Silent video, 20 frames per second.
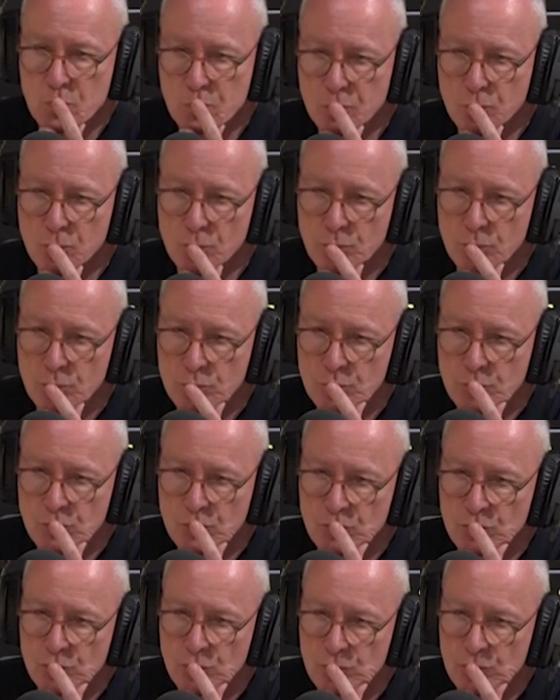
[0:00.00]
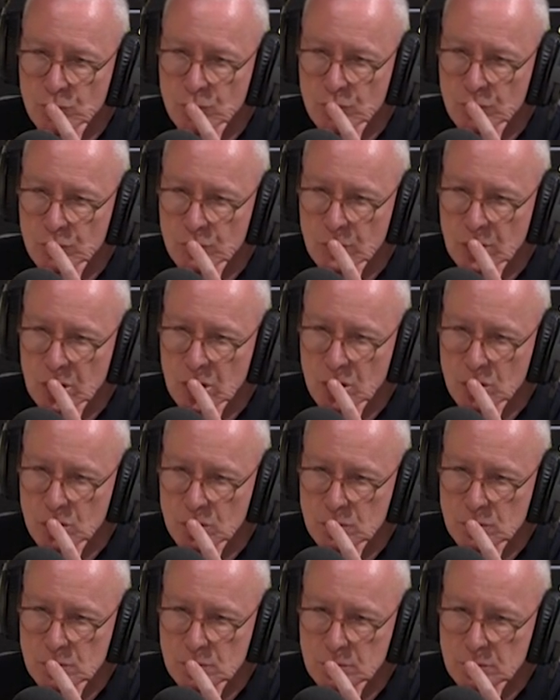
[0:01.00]

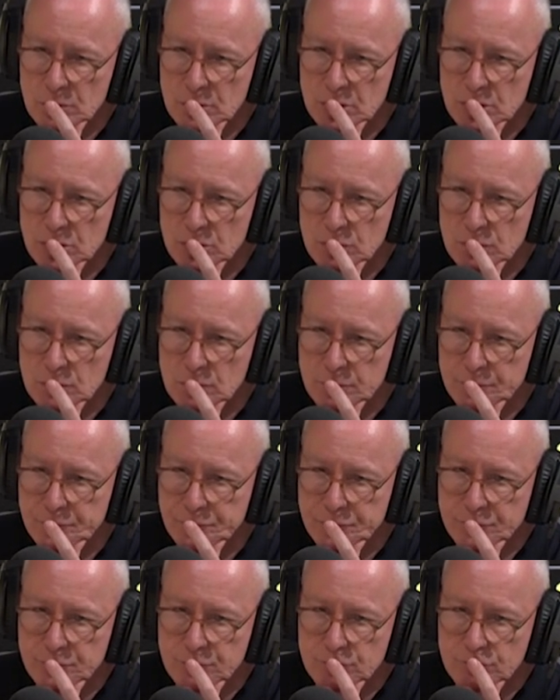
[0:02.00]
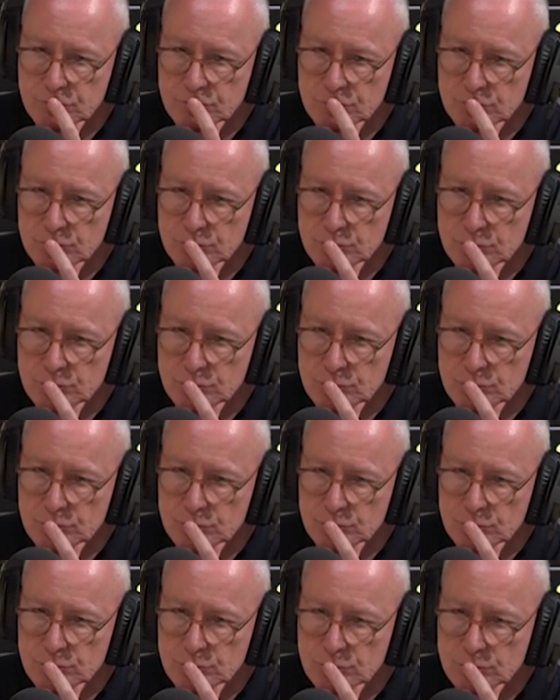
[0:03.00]

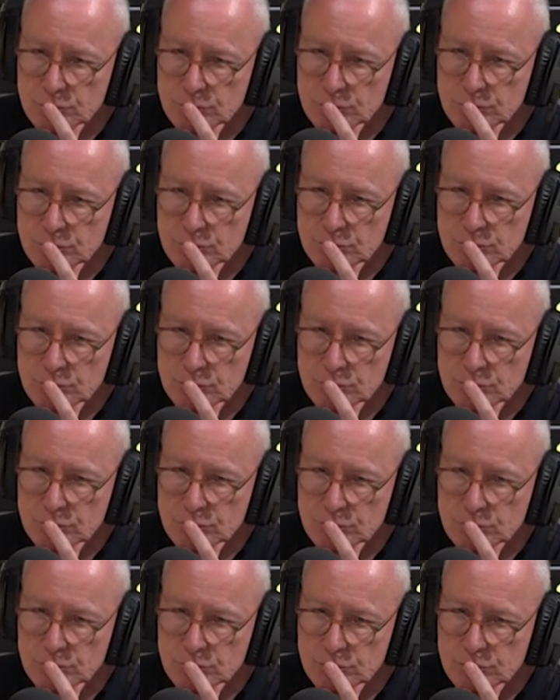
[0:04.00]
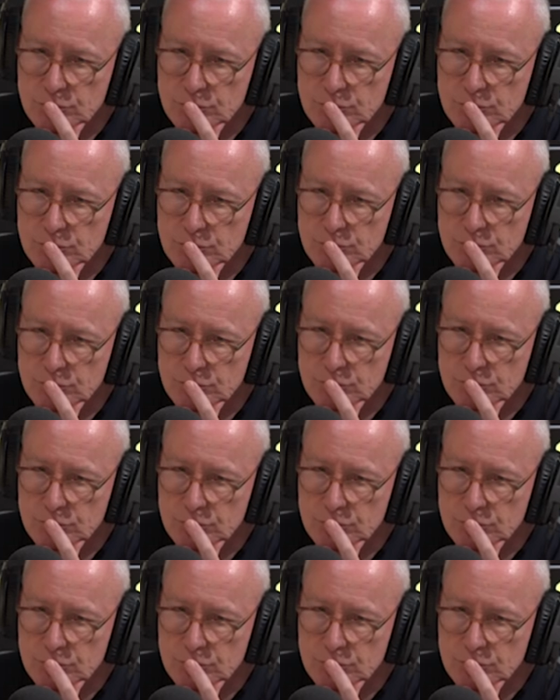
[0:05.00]
(not speaking)